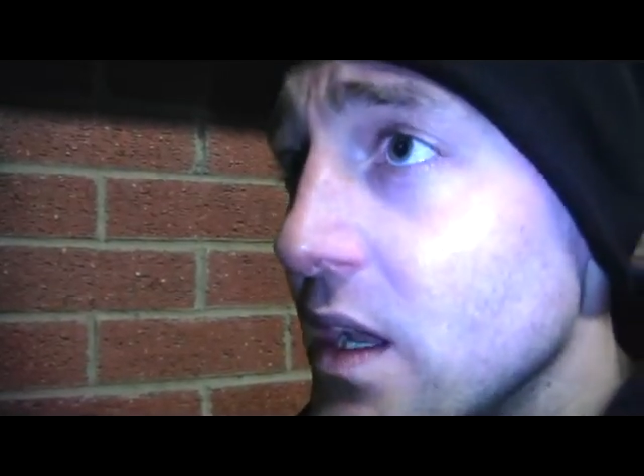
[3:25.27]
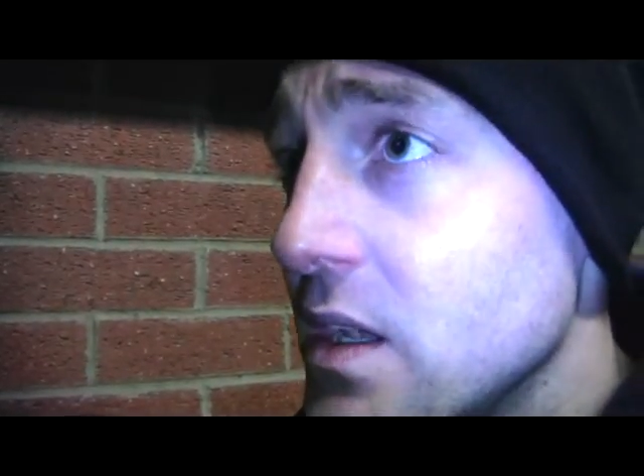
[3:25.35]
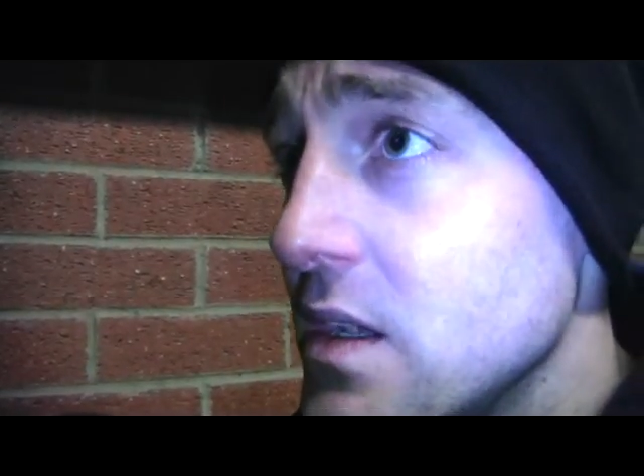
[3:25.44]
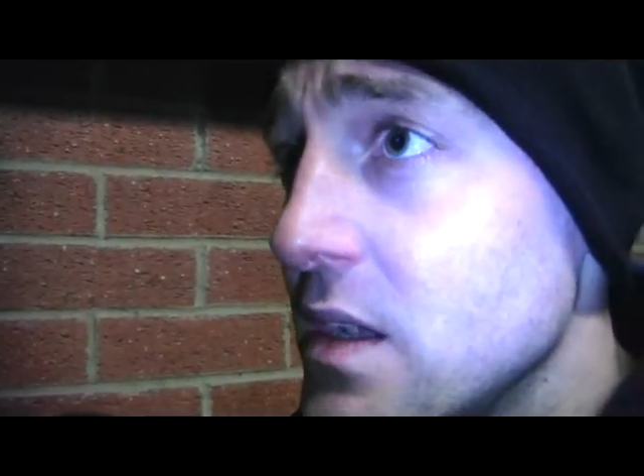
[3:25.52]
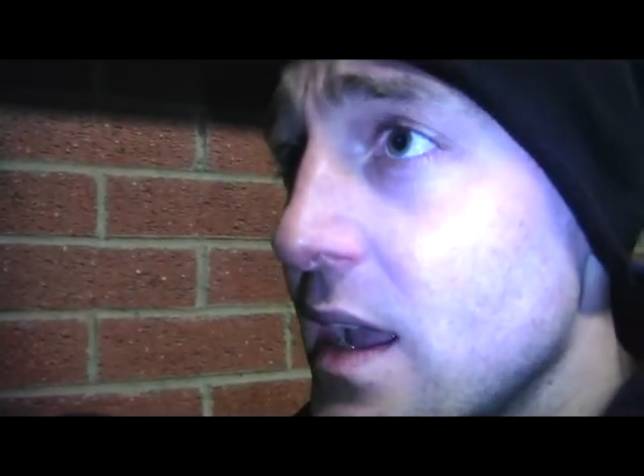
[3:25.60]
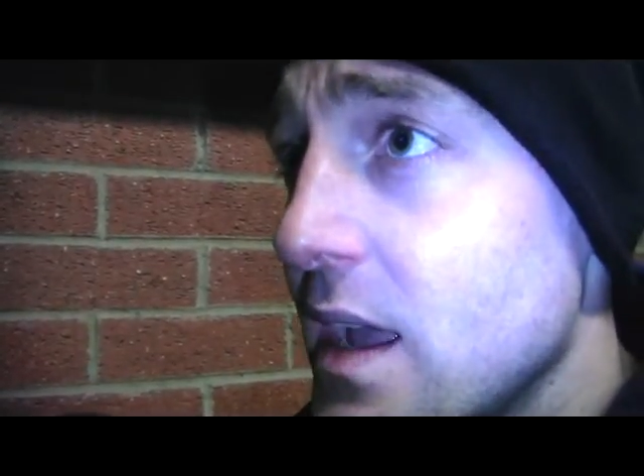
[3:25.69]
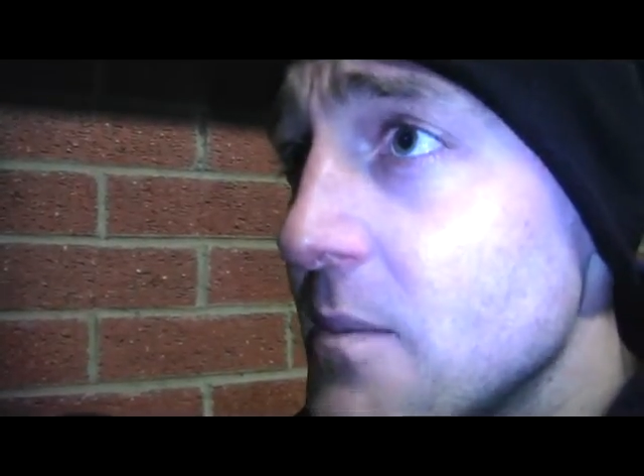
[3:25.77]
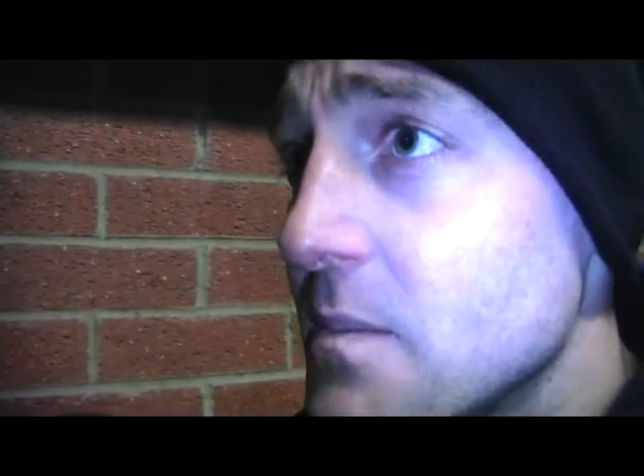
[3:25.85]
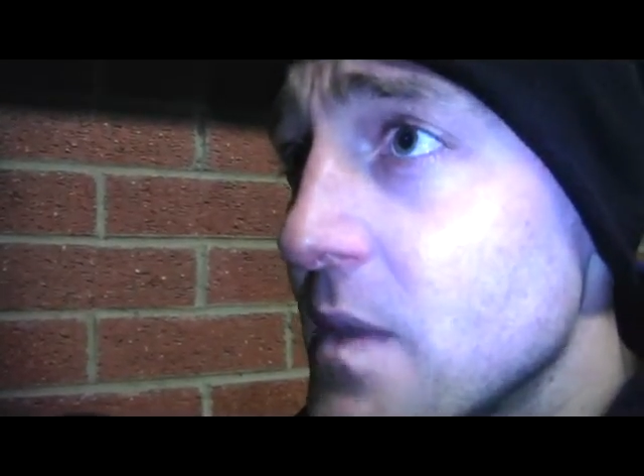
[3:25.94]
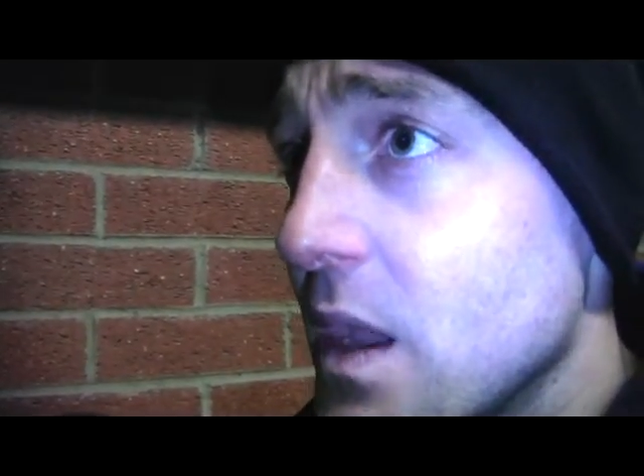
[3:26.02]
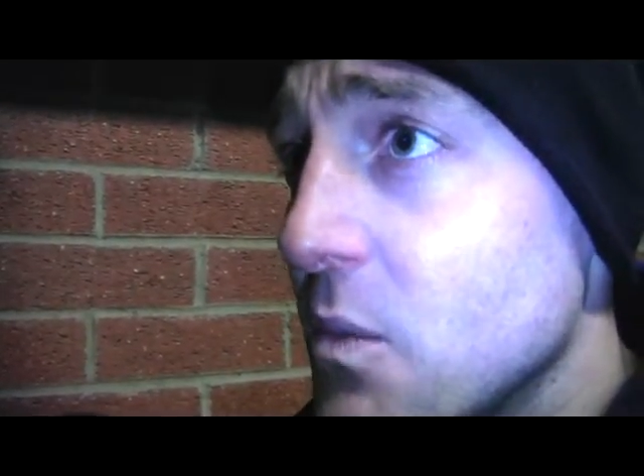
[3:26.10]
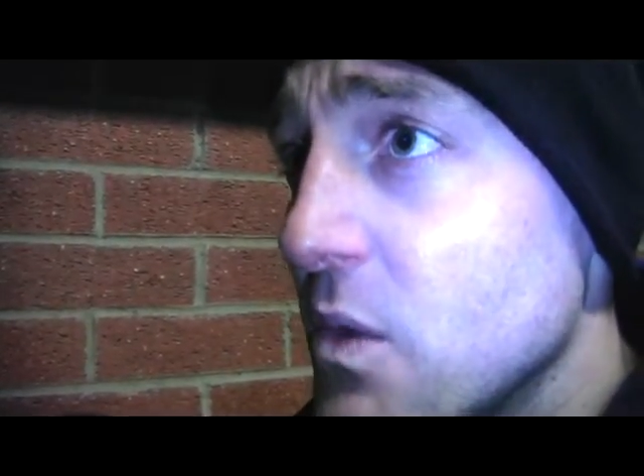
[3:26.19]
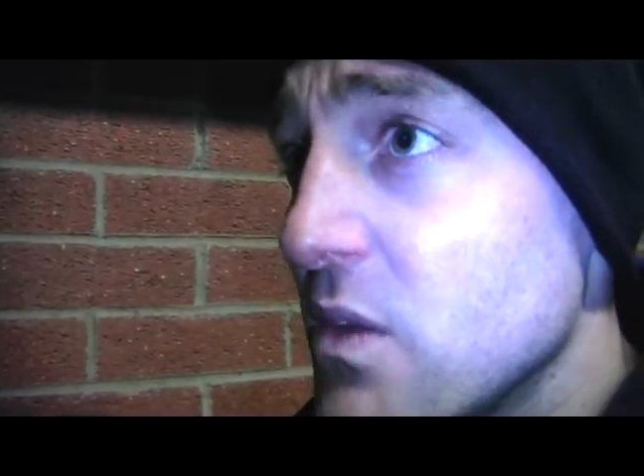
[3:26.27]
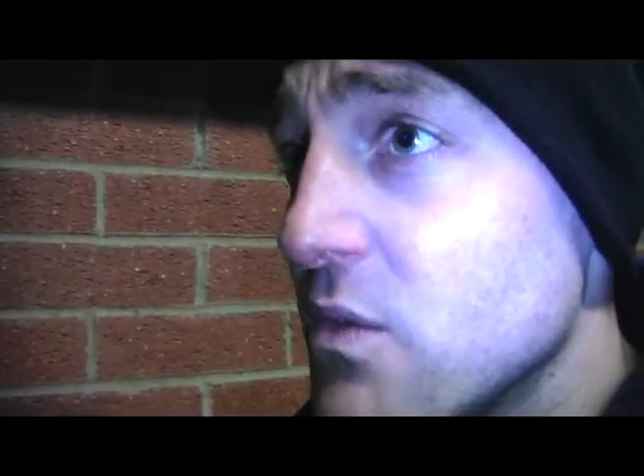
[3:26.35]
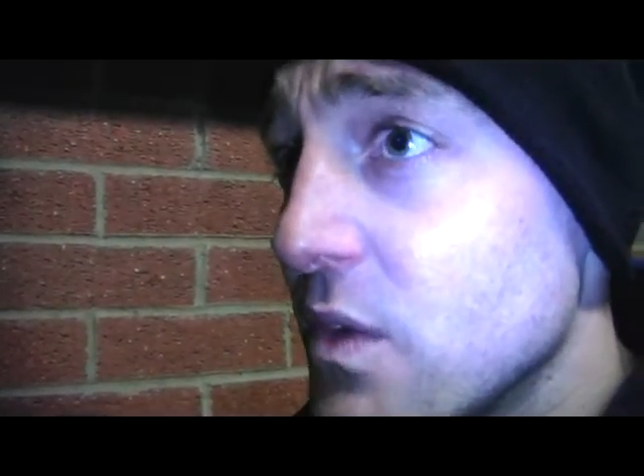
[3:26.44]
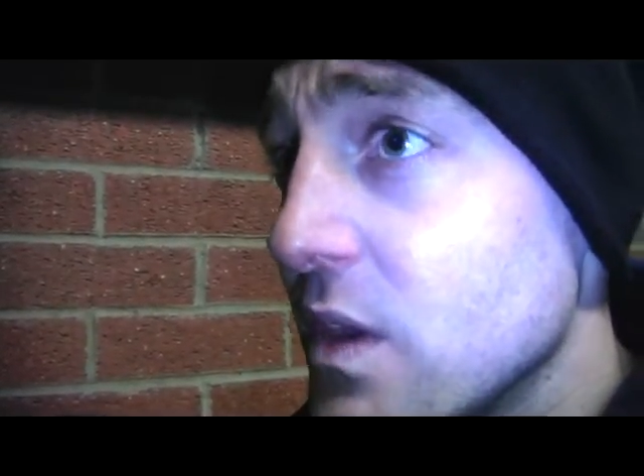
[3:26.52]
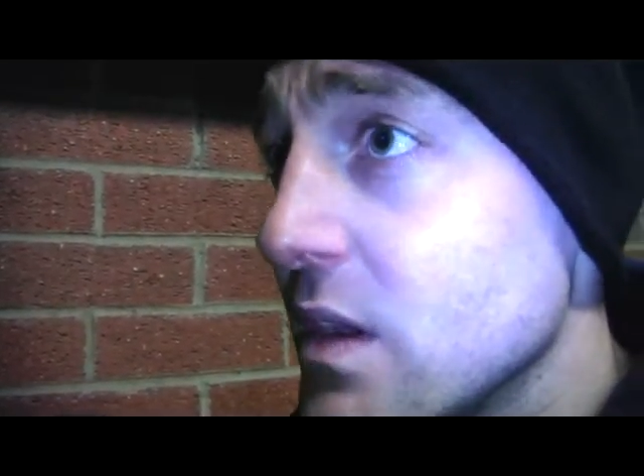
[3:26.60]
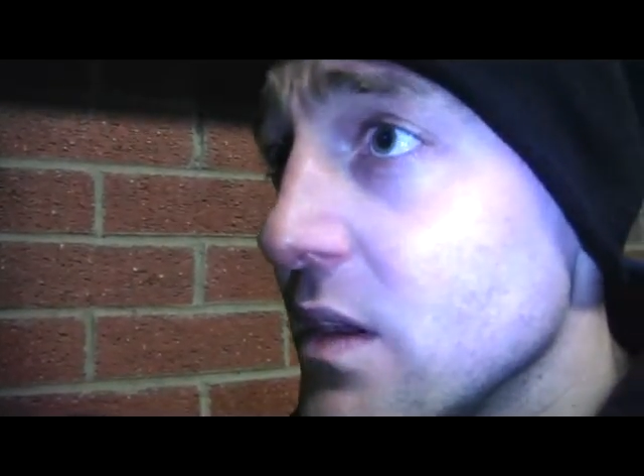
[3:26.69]
and
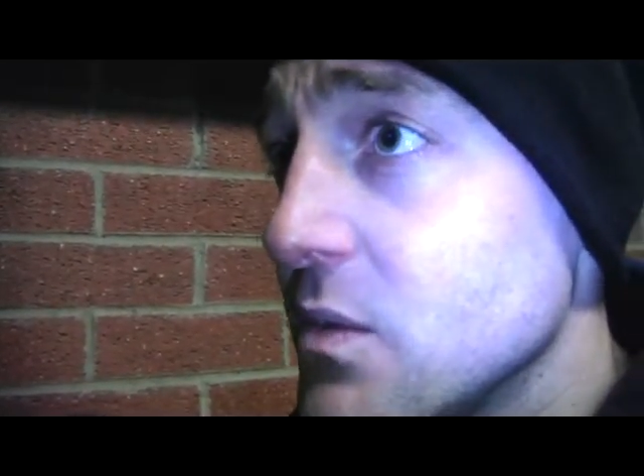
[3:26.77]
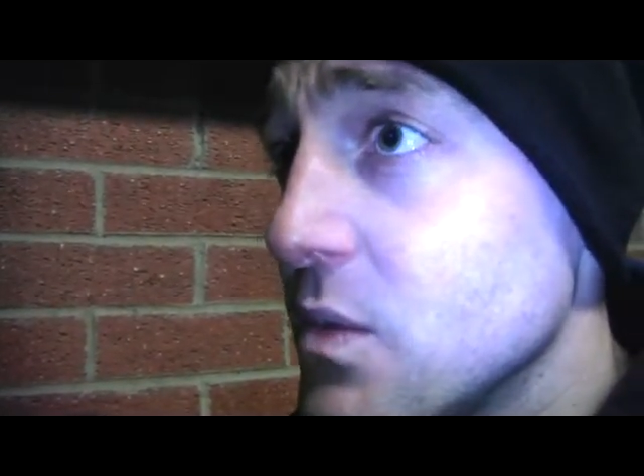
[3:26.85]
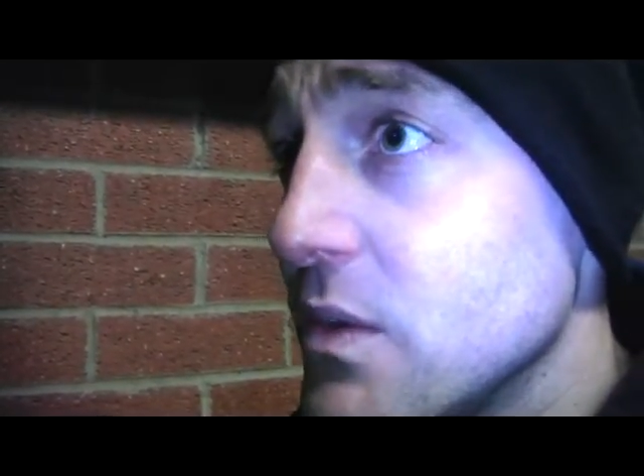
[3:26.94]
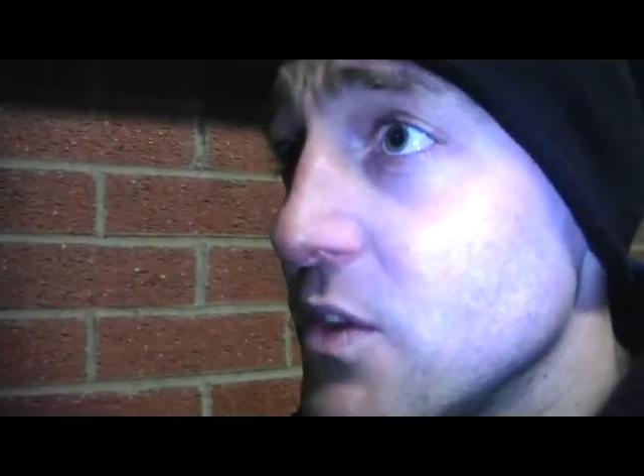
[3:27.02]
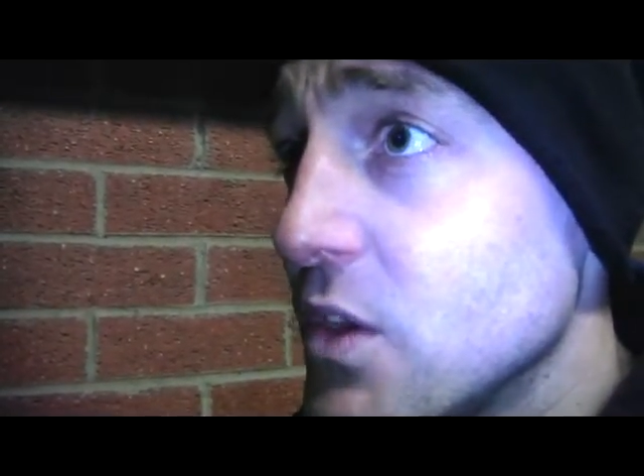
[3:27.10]
we've